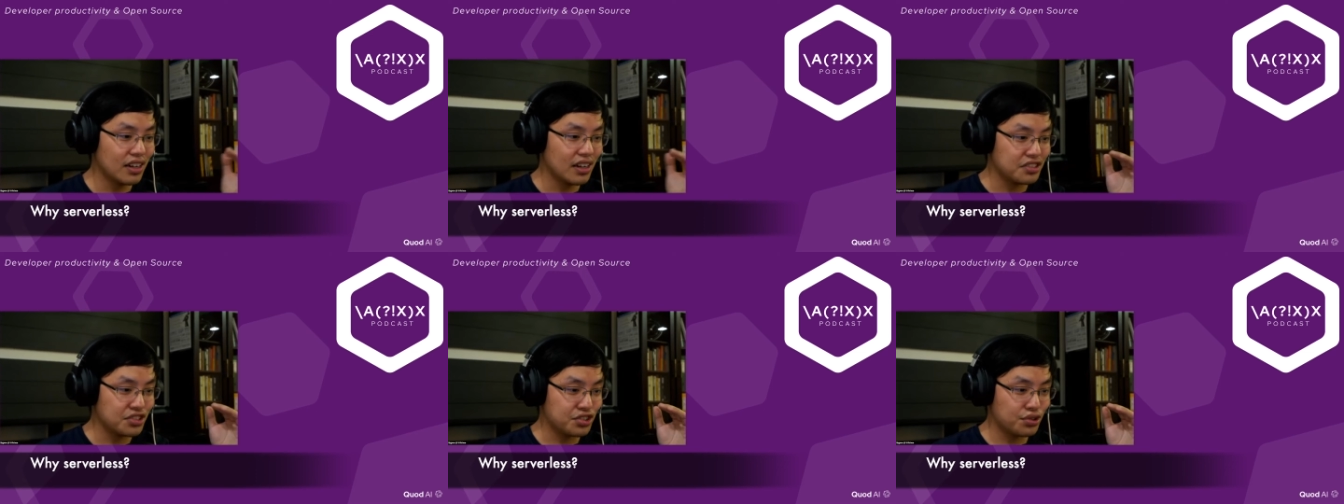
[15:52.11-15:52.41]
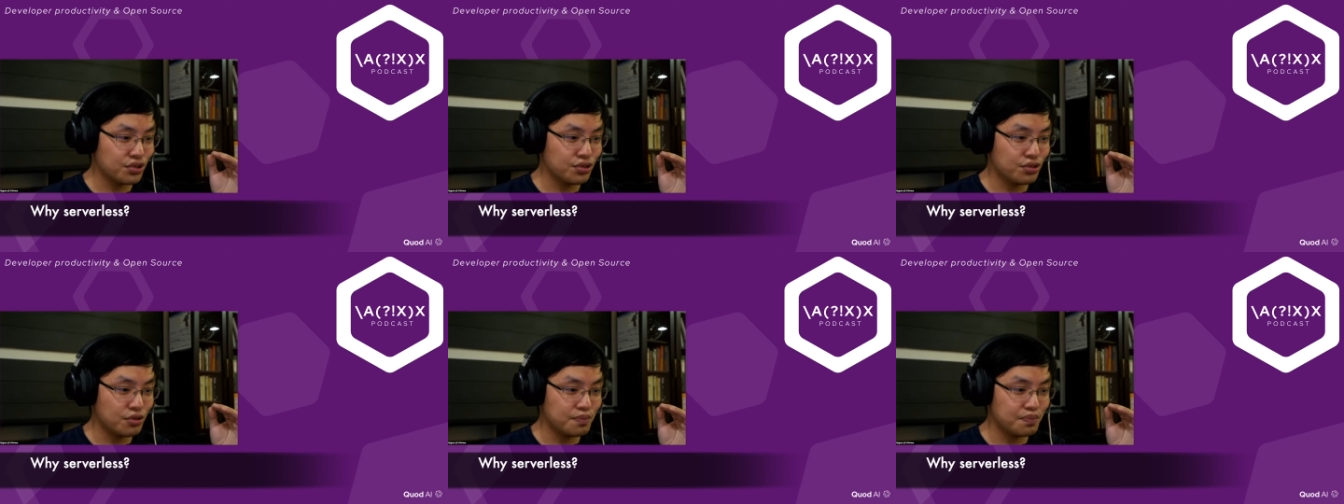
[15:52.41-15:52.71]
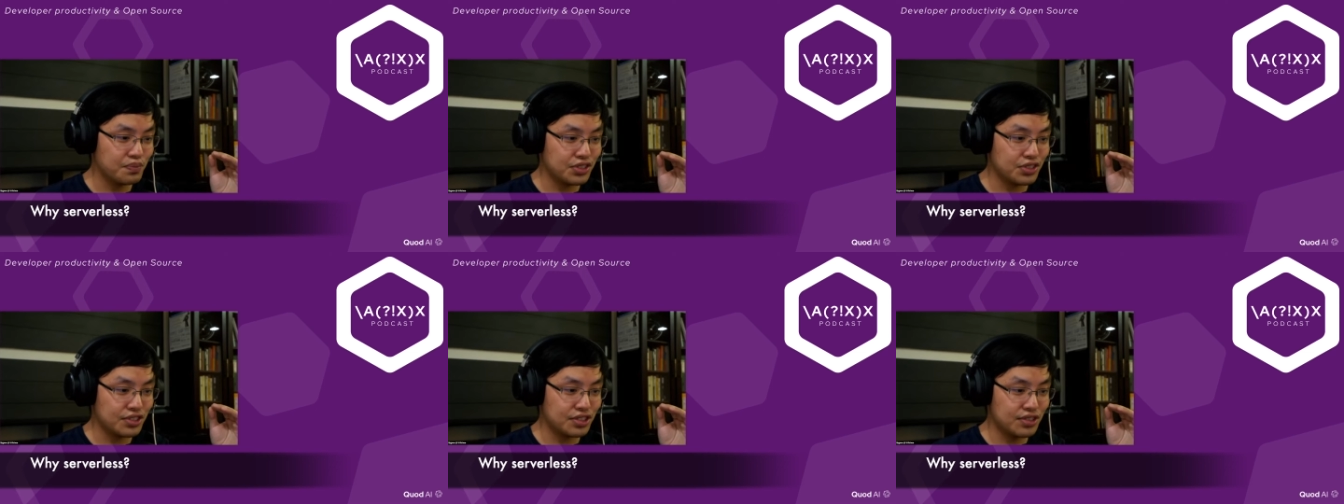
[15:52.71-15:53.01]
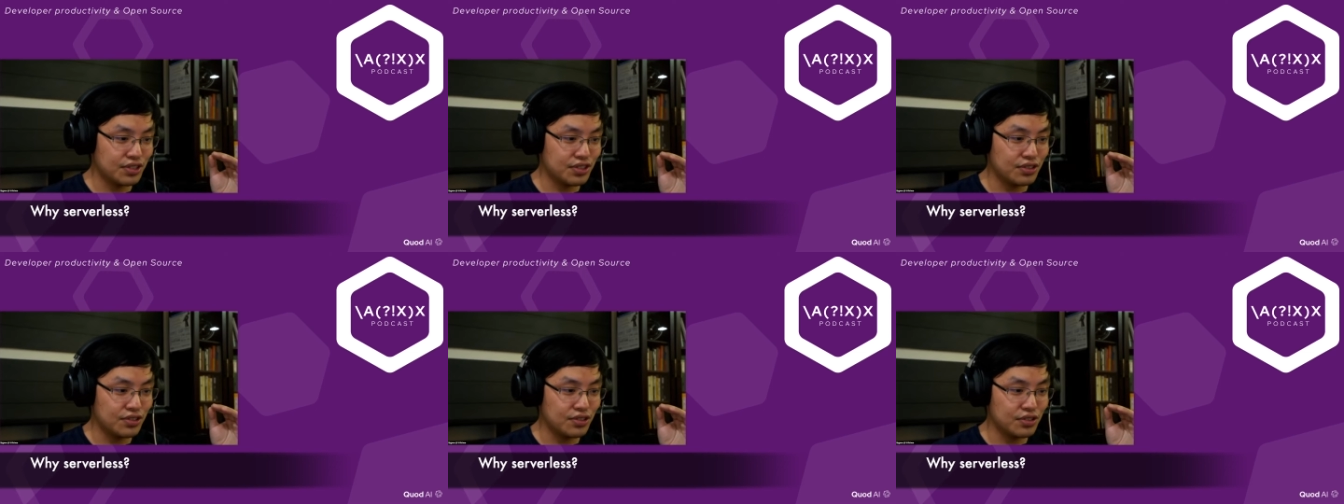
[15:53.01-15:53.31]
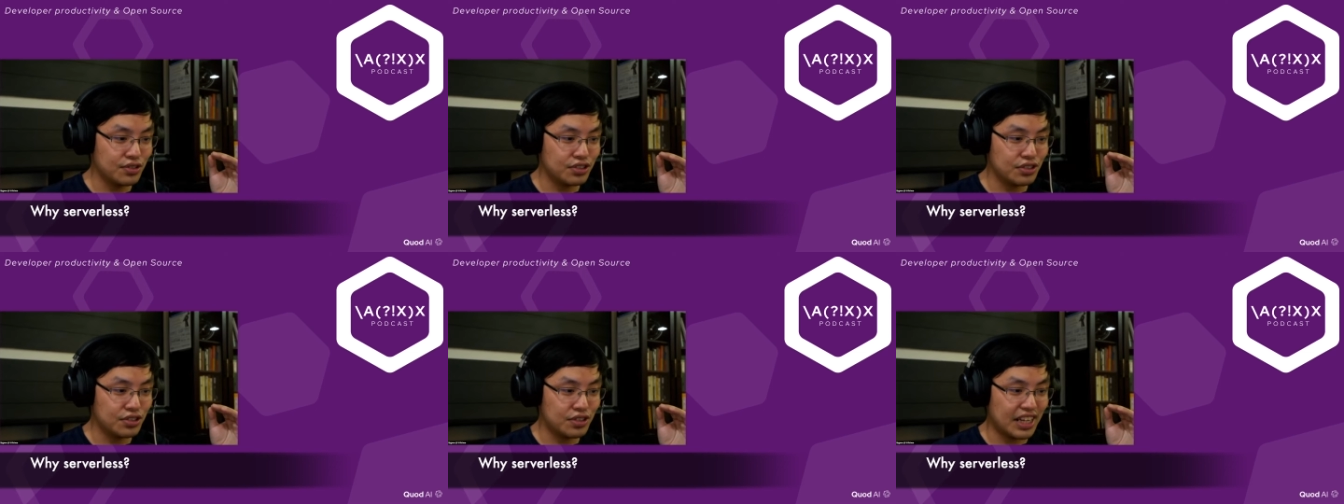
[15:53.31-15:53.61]
So
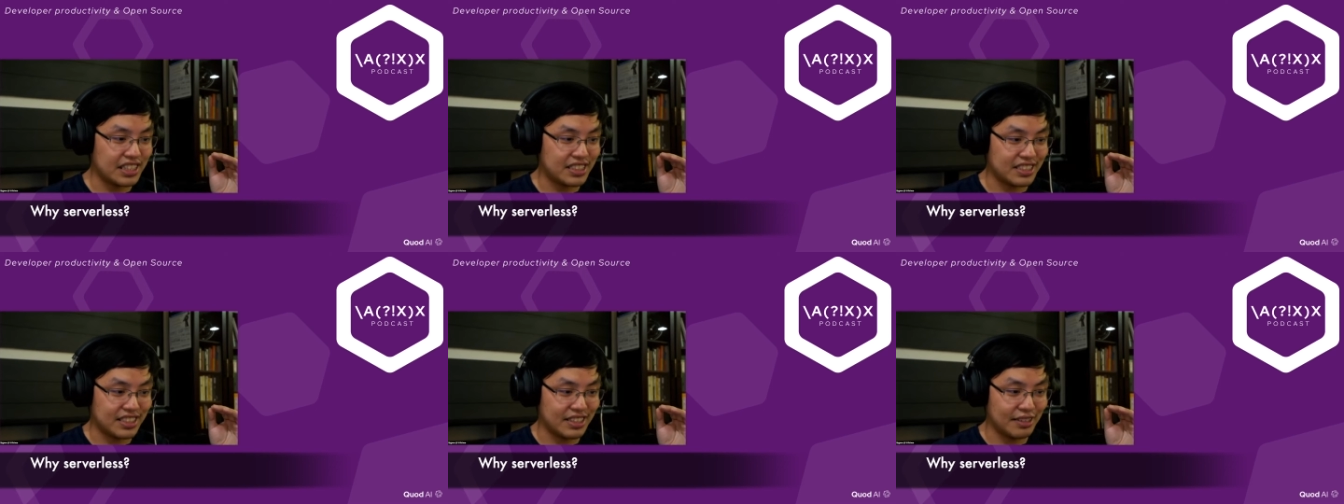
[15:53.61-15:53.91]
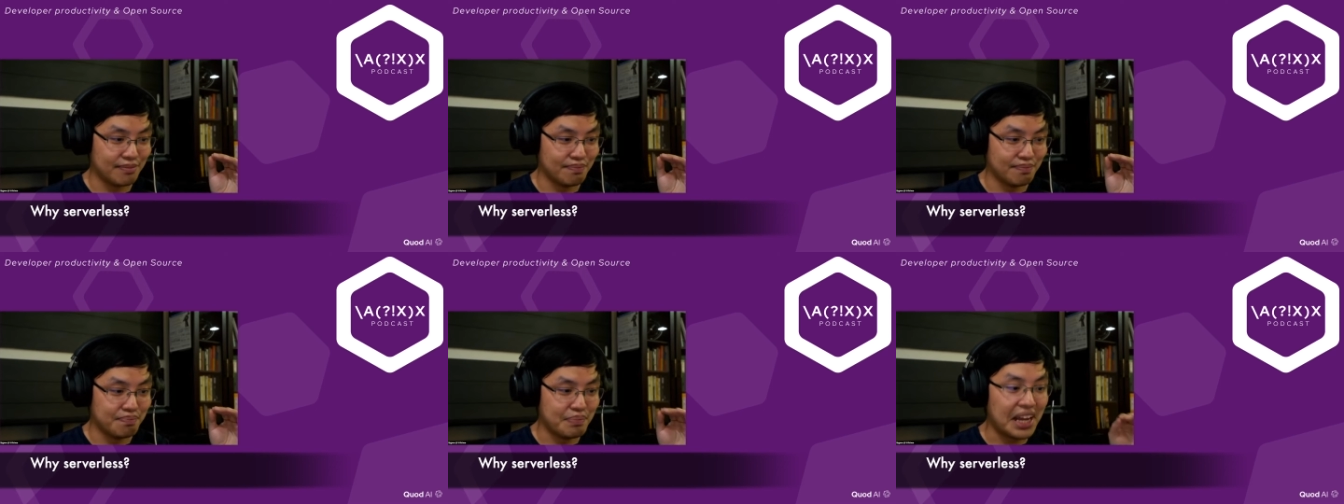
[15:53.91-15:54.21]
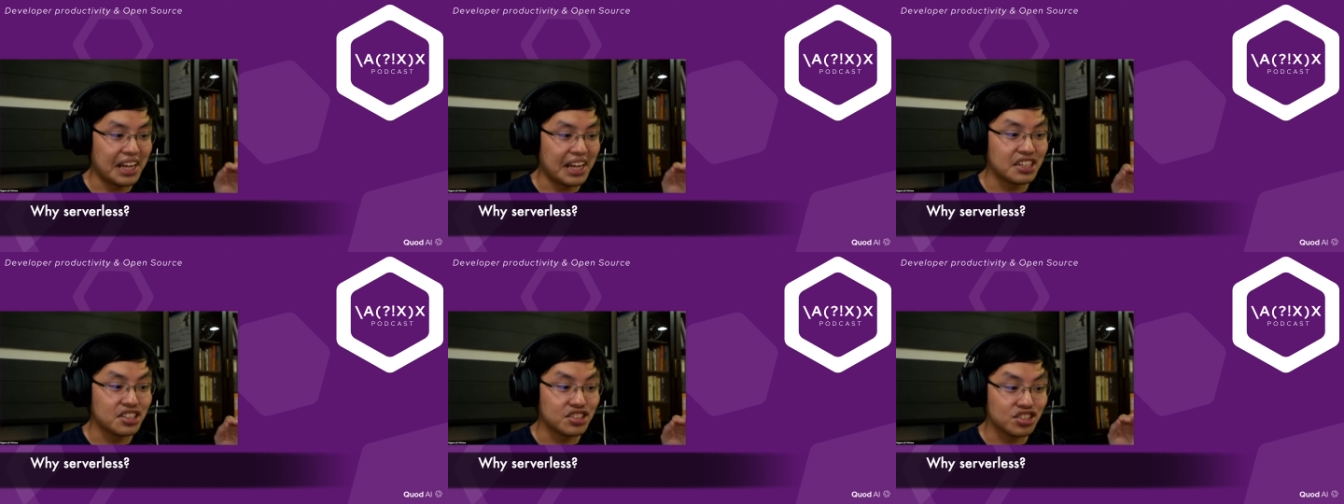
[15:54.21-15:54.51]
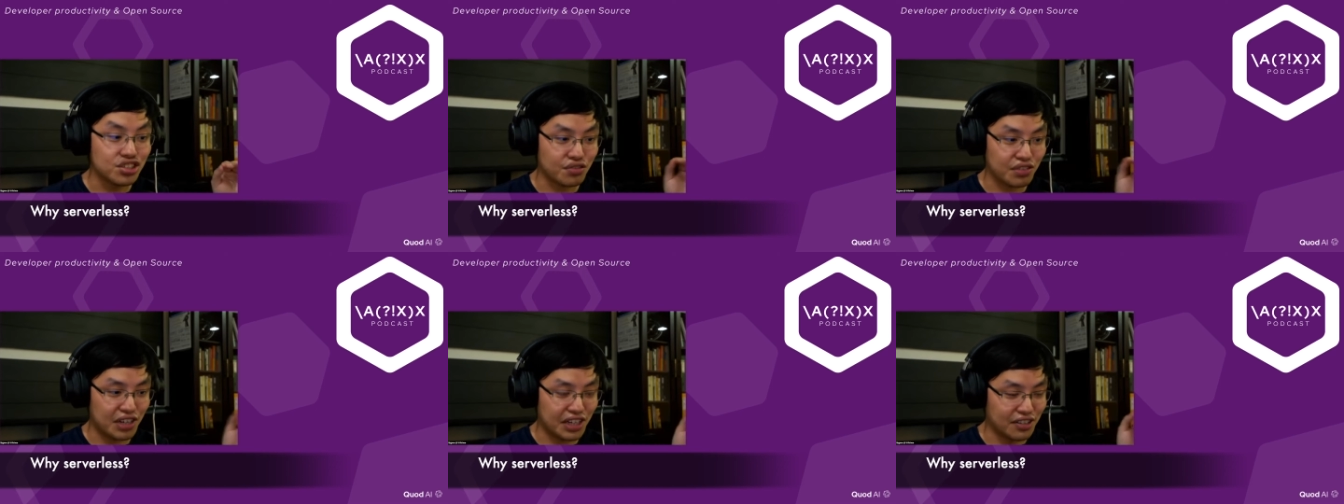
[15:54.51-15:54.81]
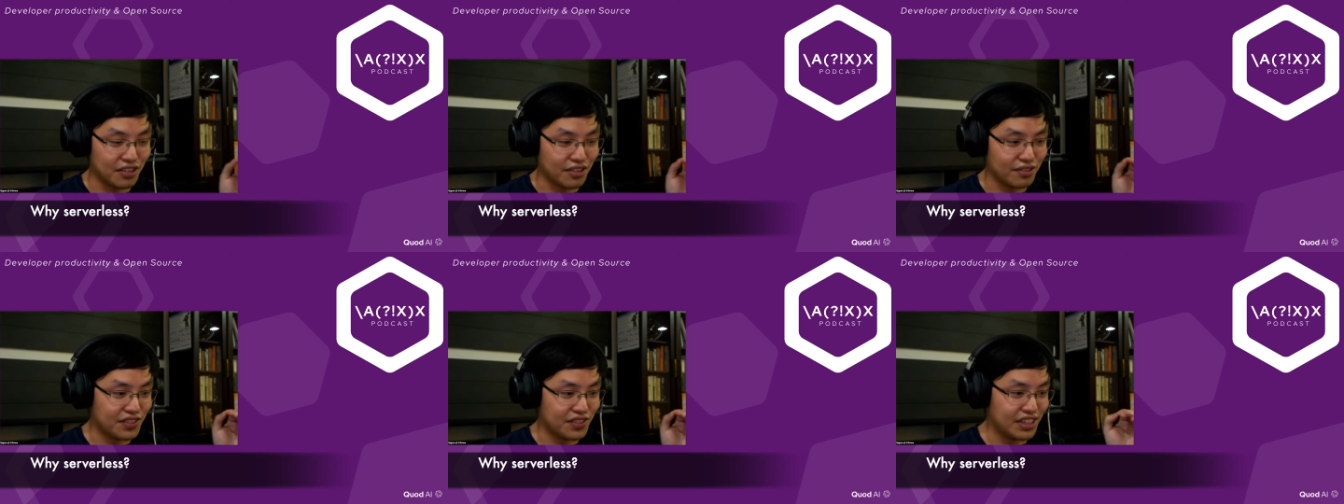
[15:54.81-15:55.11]
that's the main strength
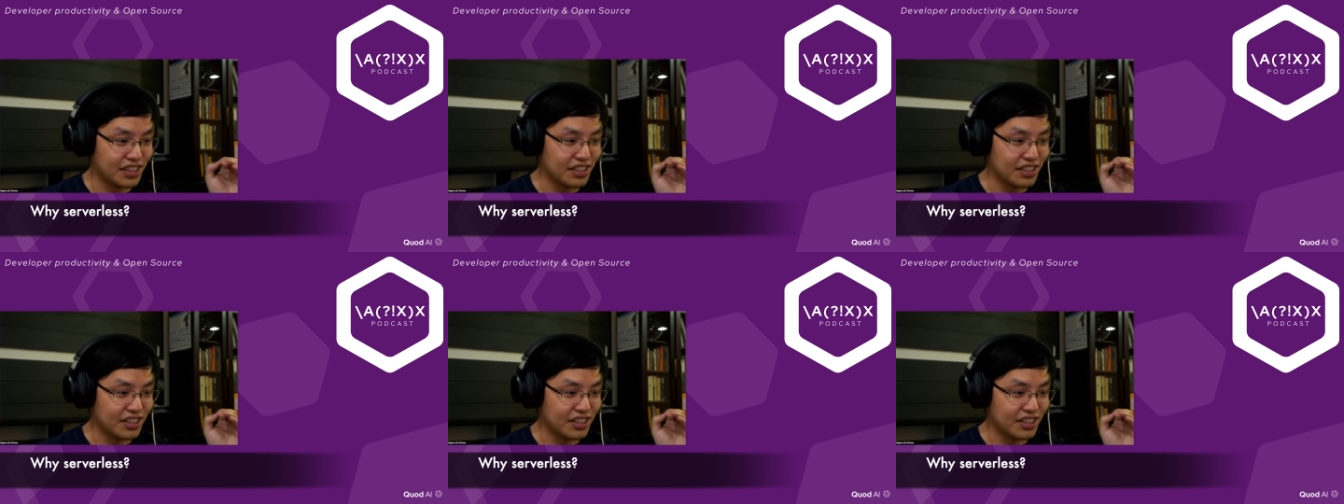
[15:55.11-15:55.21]
of it.